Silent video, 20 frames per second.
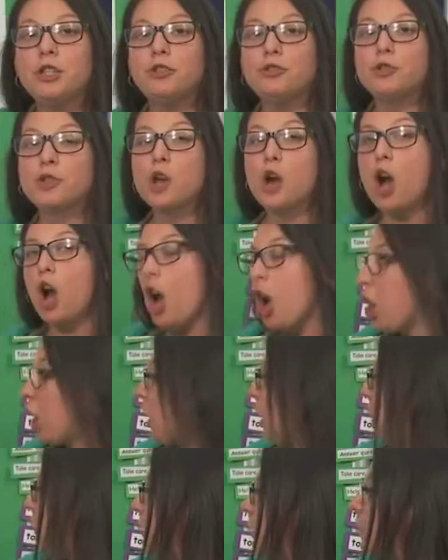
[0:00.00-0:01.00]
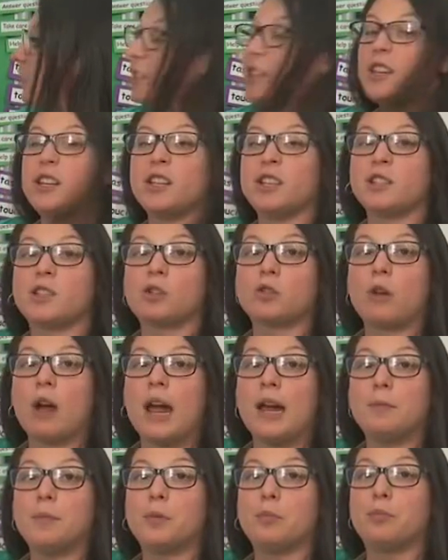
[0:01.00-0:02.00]
use hard to
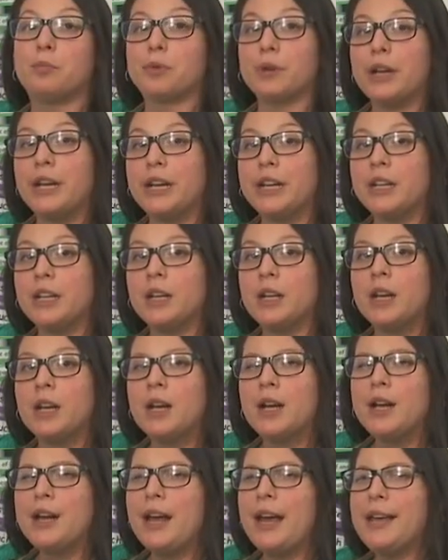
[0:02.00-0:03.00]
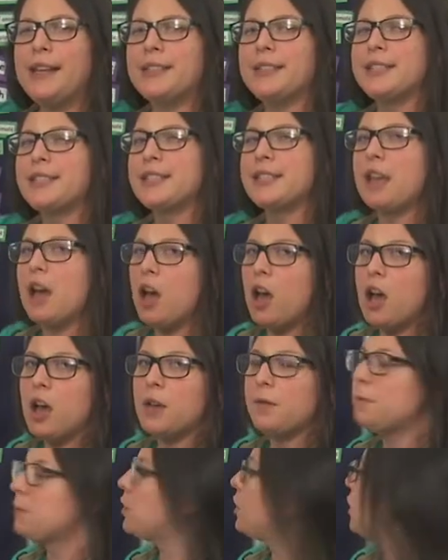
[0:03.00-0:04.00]
describe a brick and
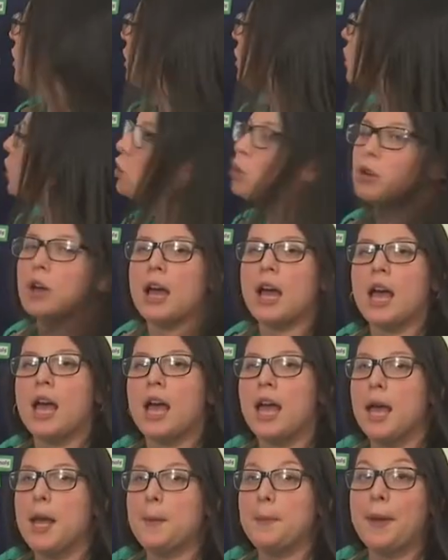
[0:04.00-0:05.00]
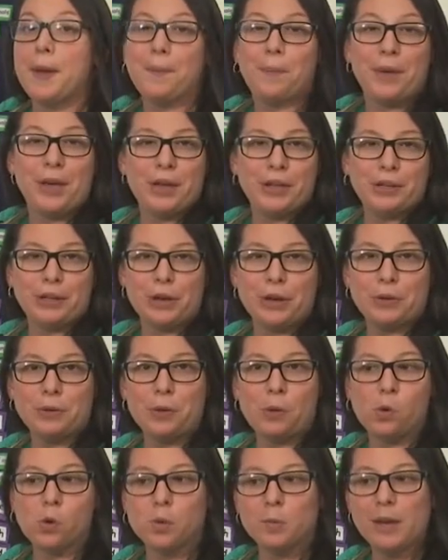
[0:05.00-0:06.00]
soft to describe a pillow
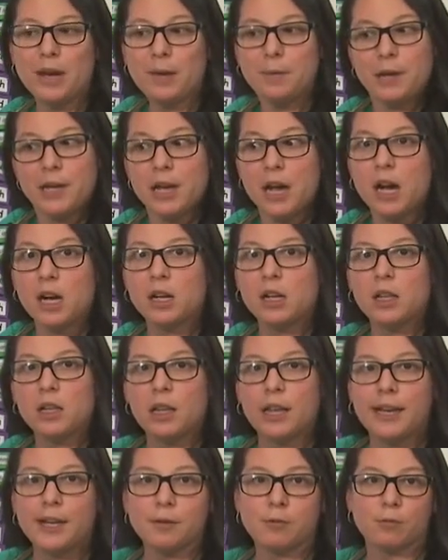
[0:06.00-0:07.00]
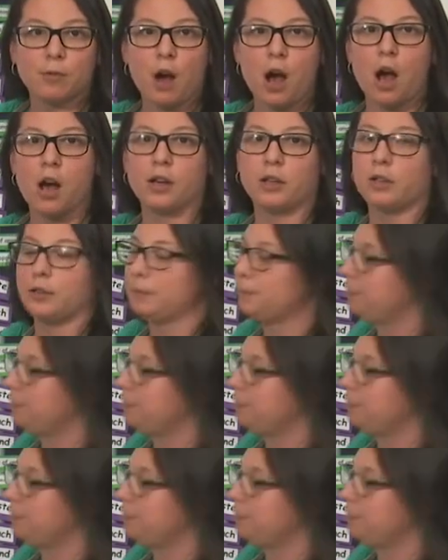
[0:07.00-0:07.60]
or maybe a clay rock.